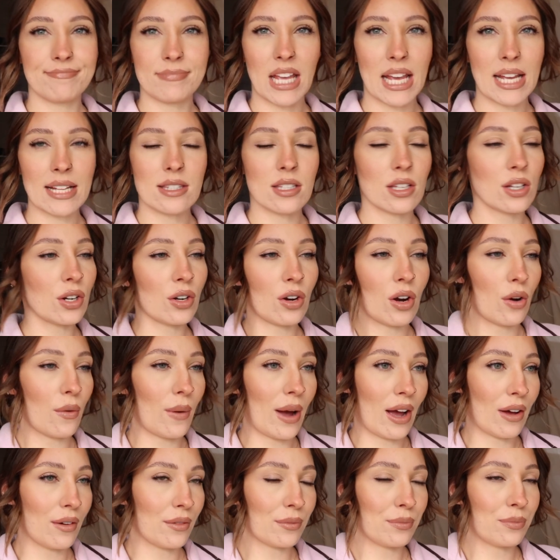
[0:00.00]
it's gonna grow
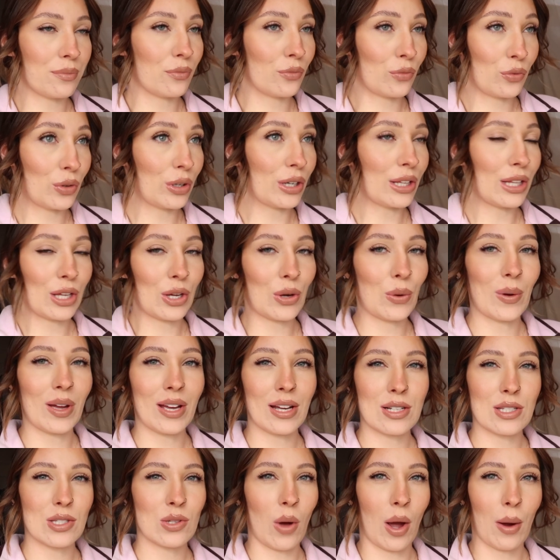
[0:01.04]
out really
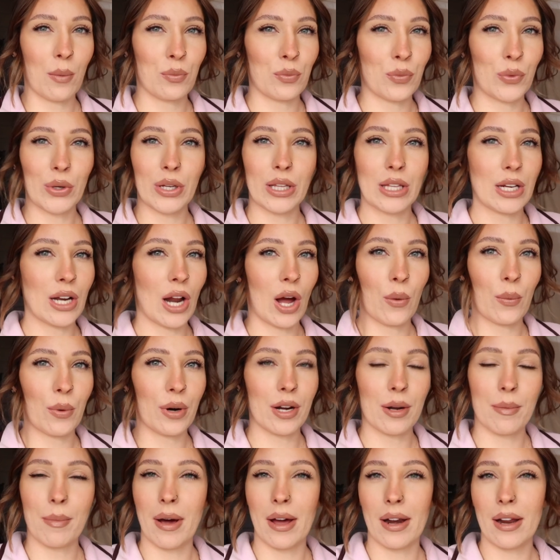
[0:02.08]
quick, so I'm really not
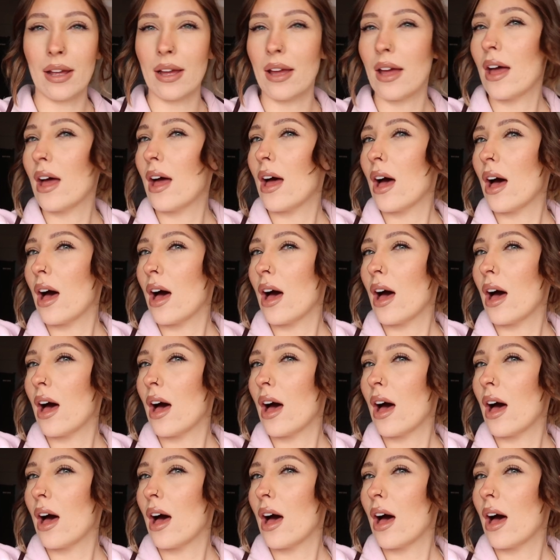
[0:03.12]
worried about it.